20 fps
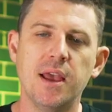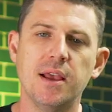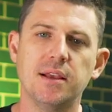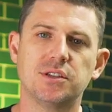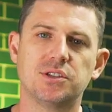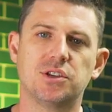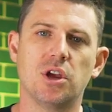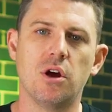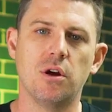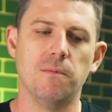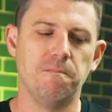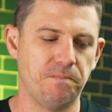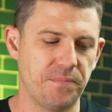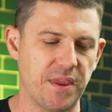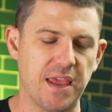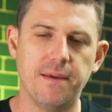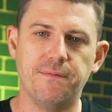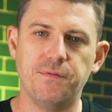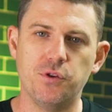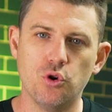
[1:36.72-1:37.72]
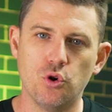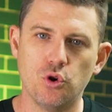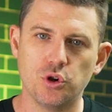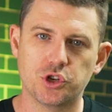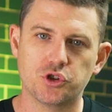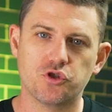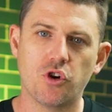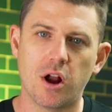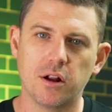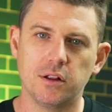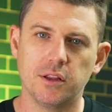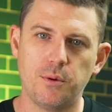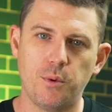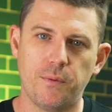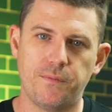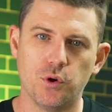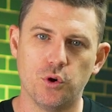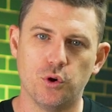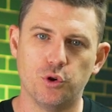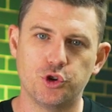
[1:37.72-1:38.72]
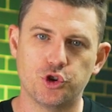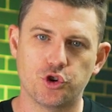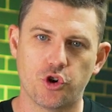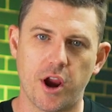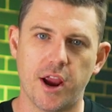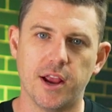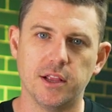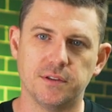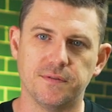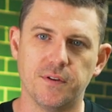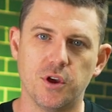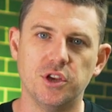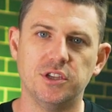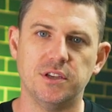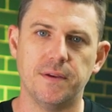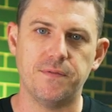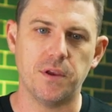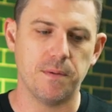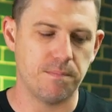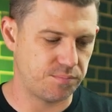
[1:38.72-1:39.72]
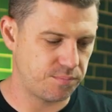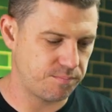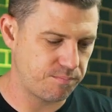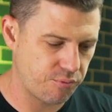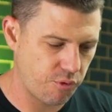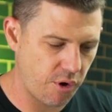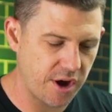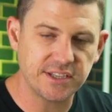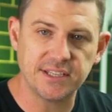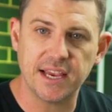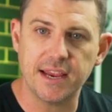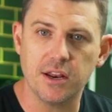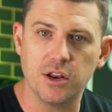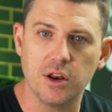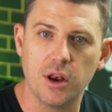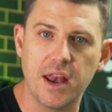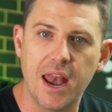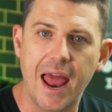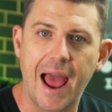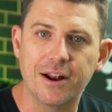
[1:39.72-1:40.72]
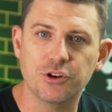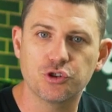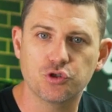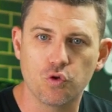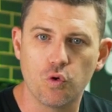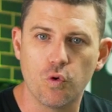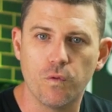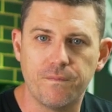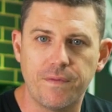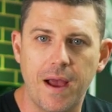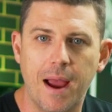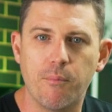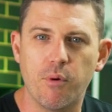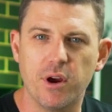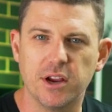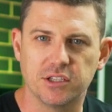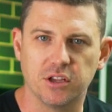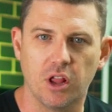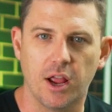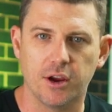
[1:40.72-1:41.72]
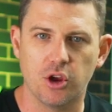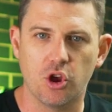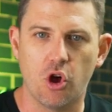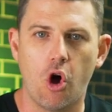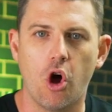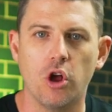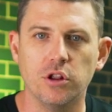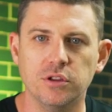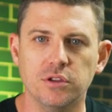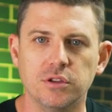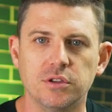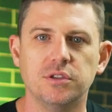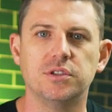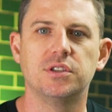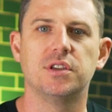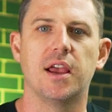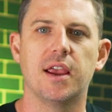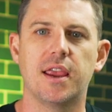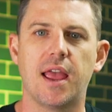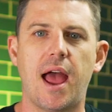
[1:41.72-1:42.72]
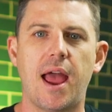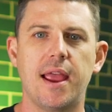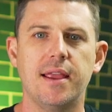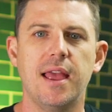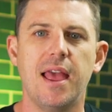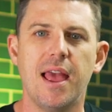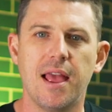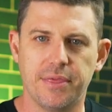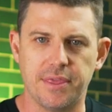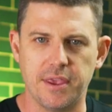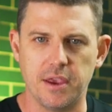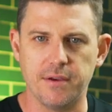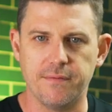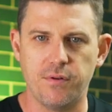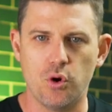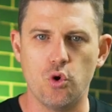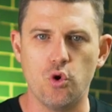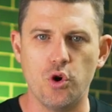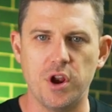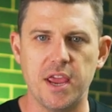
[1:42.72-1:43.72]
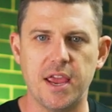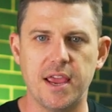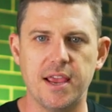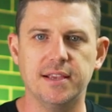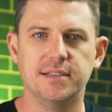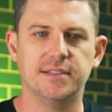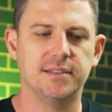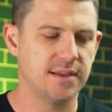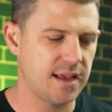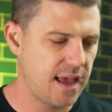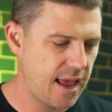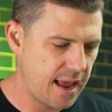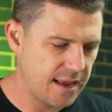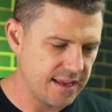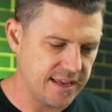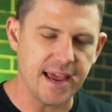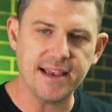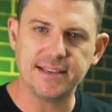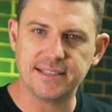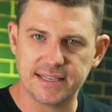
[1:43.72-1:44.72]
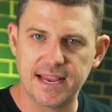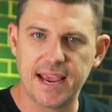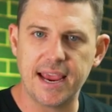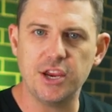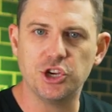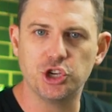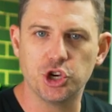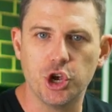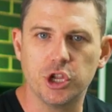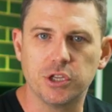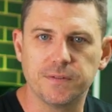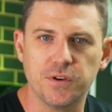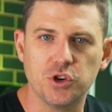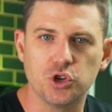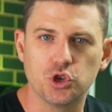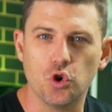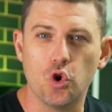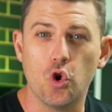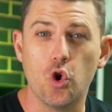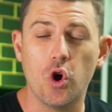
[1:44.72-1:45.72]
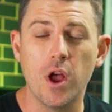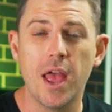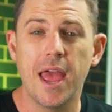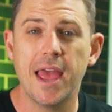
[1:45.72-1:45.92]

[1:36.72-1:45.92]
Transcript: So if you're struggling with your transfers, if you're pressing natural fabrics like cottons, okay? Think of hoodies, yes, t-shirts for sure.